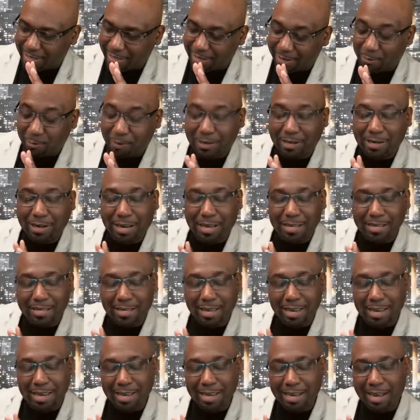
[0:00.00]
what did I
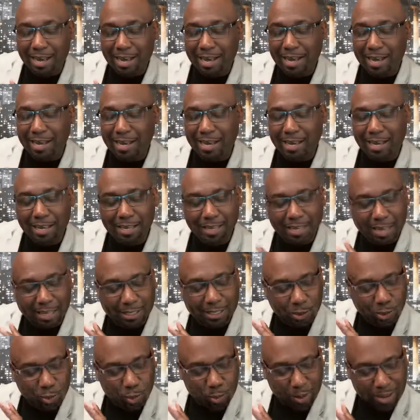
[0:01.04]
say? I
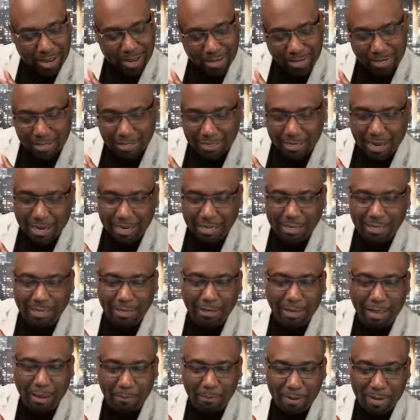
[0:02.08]
tweaked the
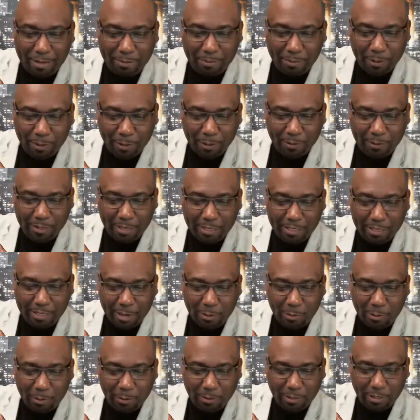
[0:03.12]
title a bit because I said I
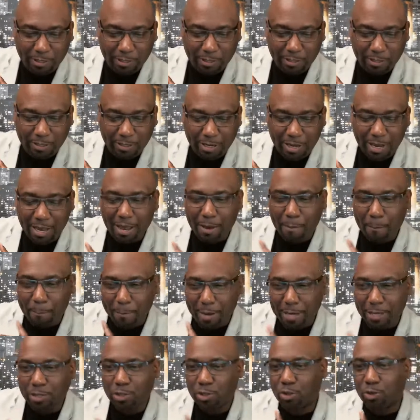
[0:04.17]
wanted to
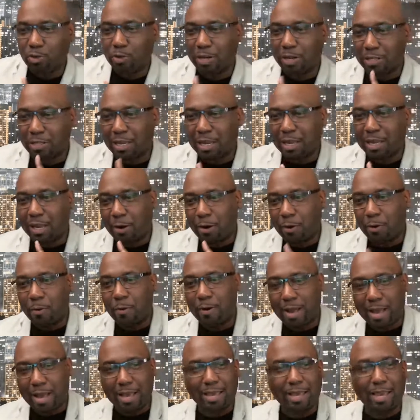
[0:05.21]
make sure that I
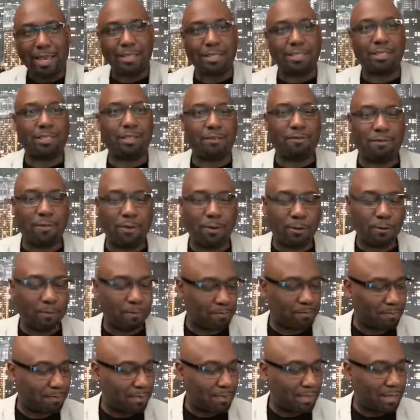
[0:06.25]
go against the flow.
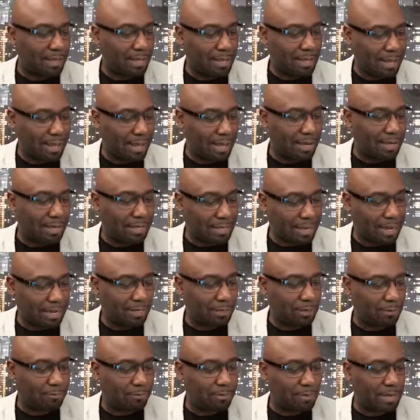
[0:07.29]
And the
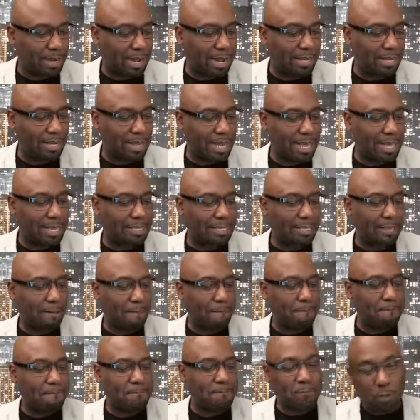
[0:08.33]
title of tonight is
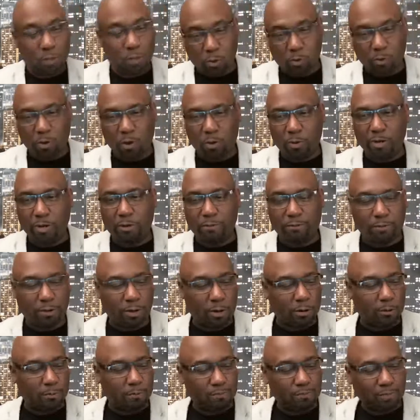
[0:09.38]
"Don't Go with the
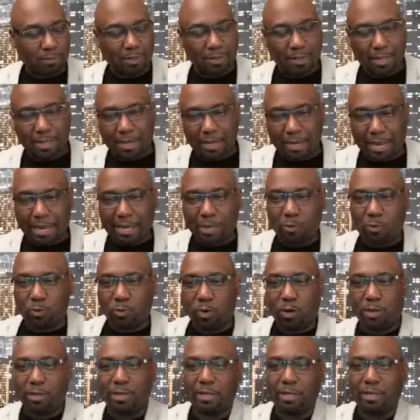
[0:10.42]
Flow," the late
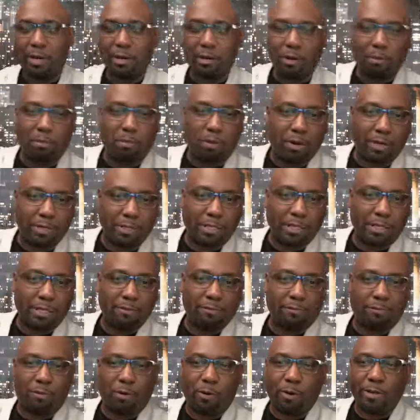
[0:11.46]
one, the
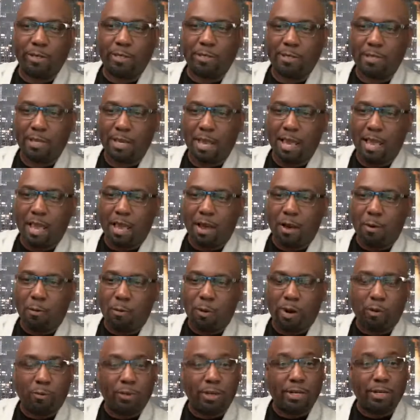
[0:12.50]
unapologetic voice,
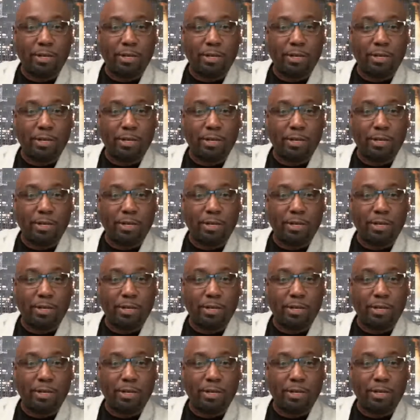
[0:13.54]
where